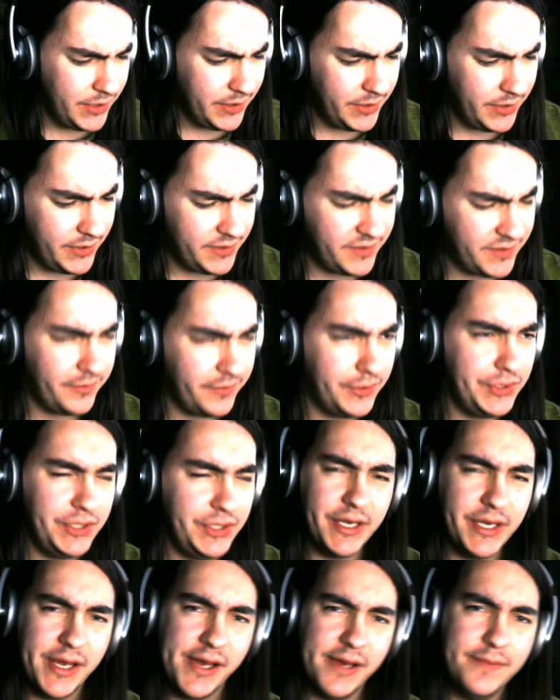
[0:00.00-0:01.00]
It's funny,
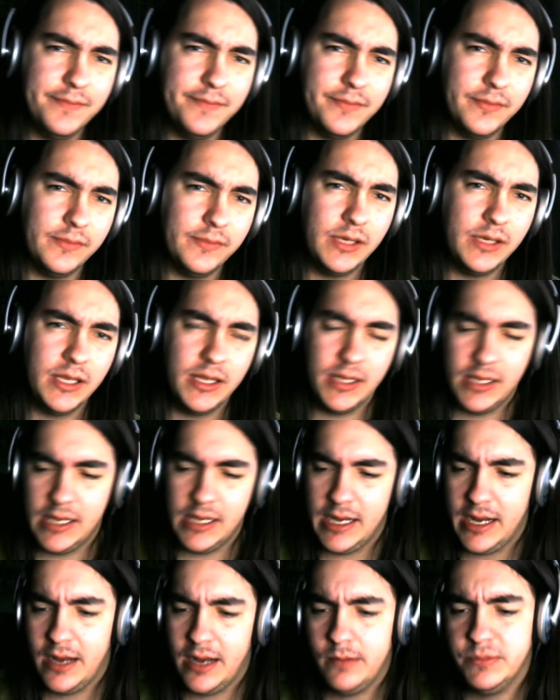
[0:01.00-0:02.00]
I'm
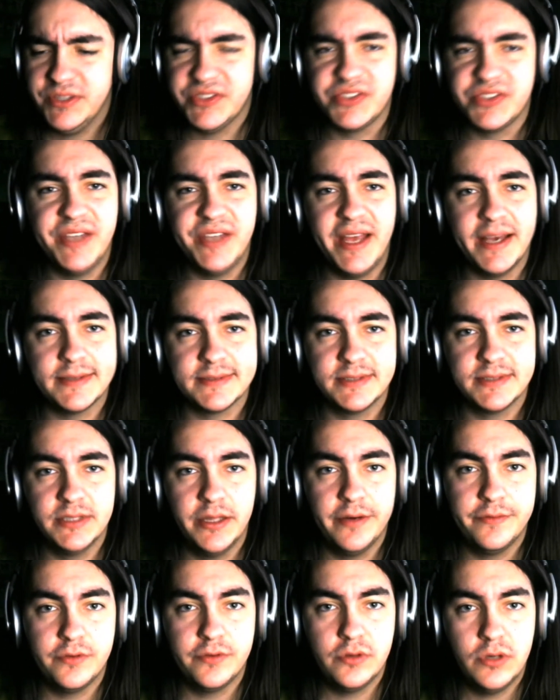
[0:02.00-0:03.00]
I'm a snacks
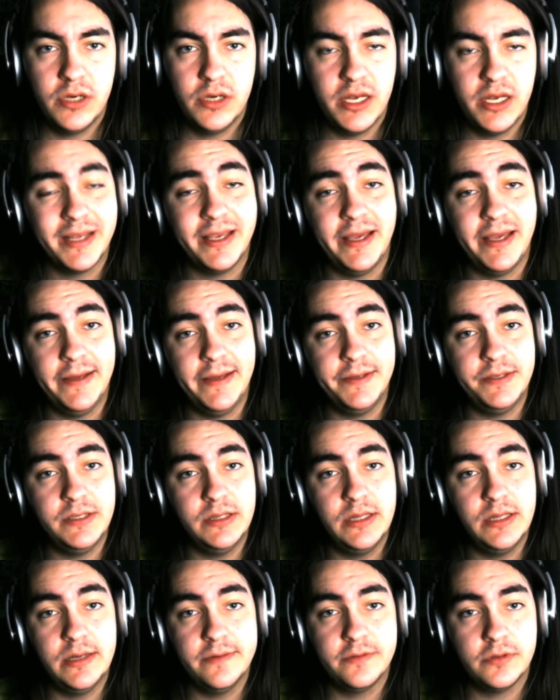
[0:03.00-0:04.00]
lover, a candy
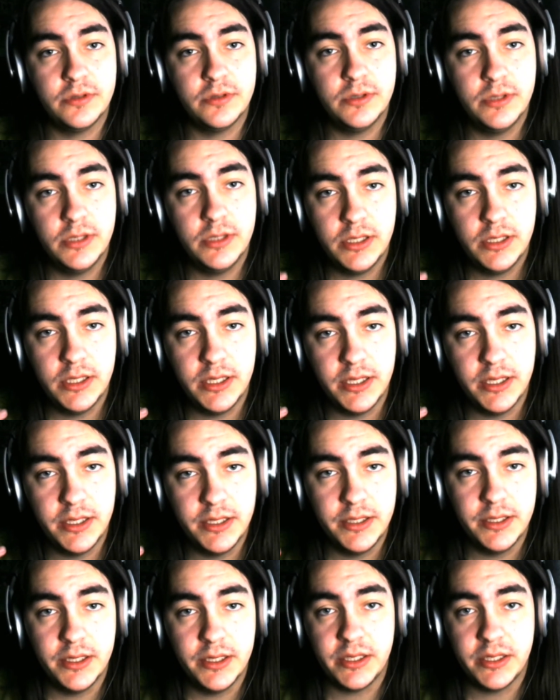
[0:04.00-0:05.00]
lover,
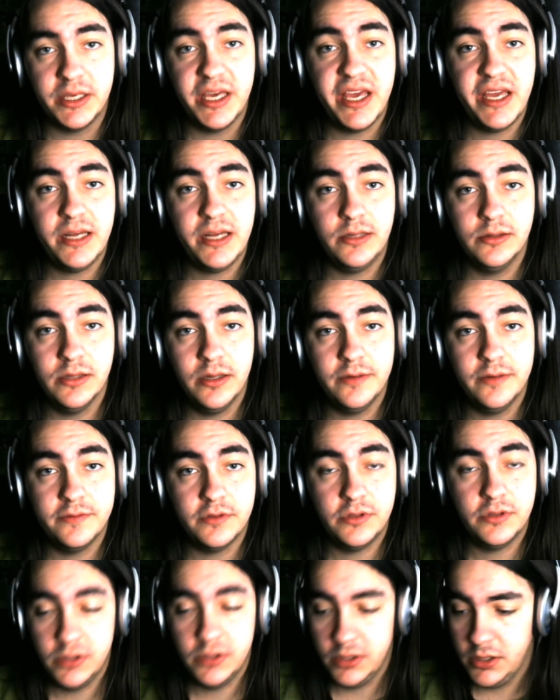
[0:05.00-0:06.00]
a cake
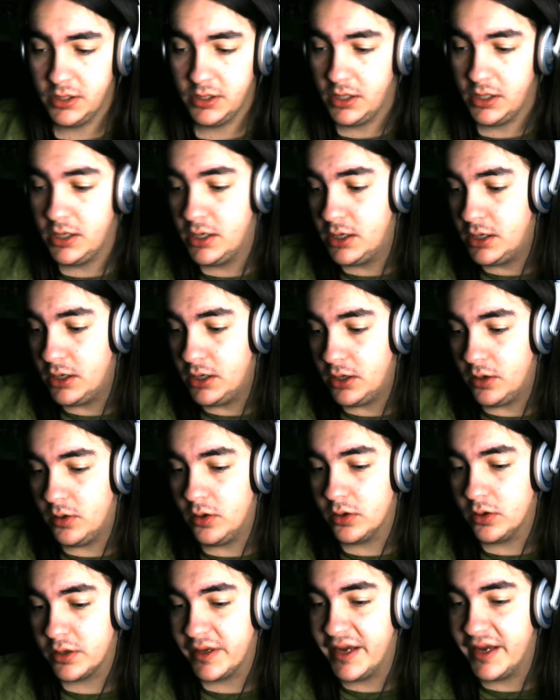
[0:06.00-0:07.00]
lover,
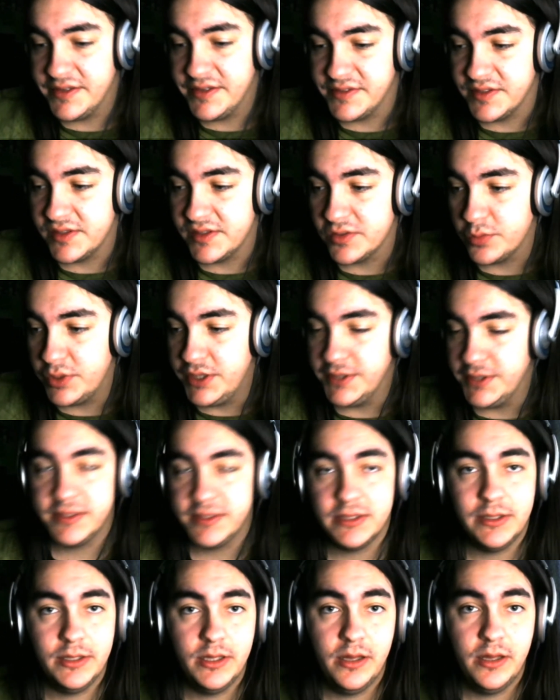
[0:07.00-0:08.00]
all kinds of sweets
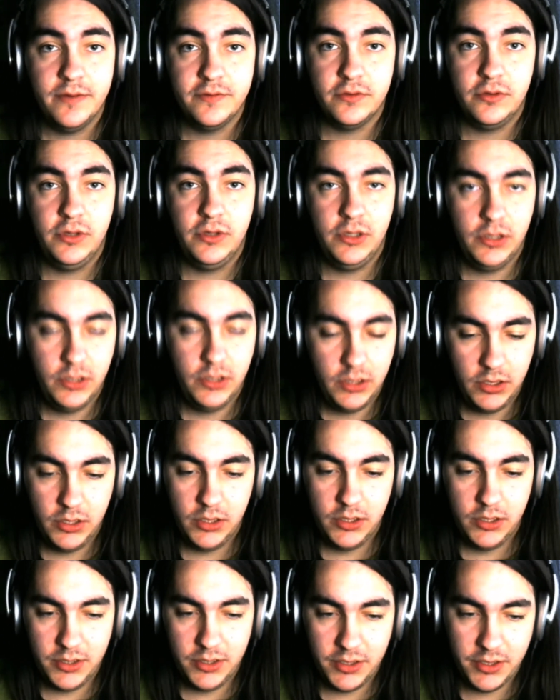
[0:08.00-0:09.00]
lover.
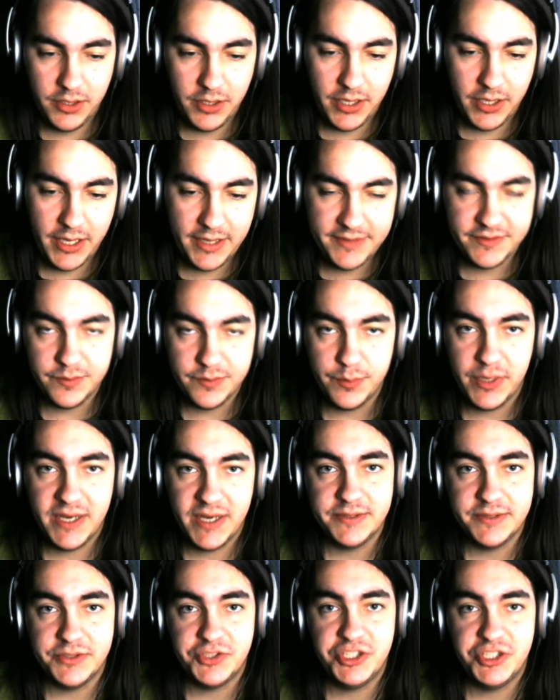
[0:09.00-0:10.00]
Uh, I even buy
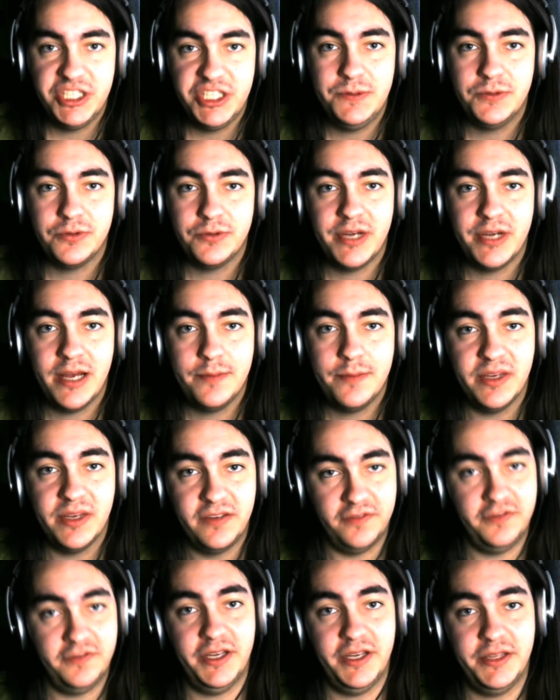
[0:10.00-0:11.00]
the cheap crap
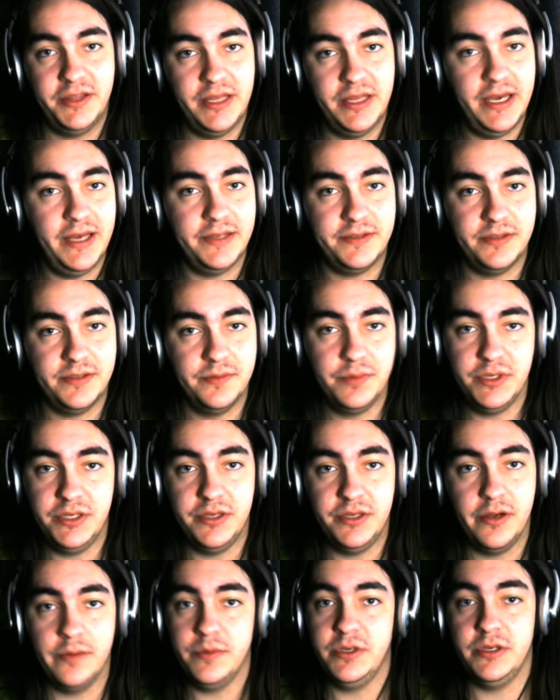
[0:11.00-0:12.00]
and find that to be
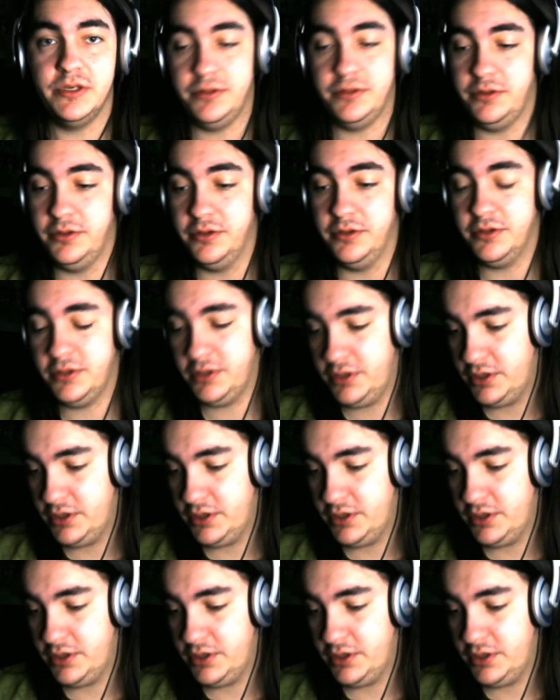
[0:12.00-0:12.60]
yummy and good.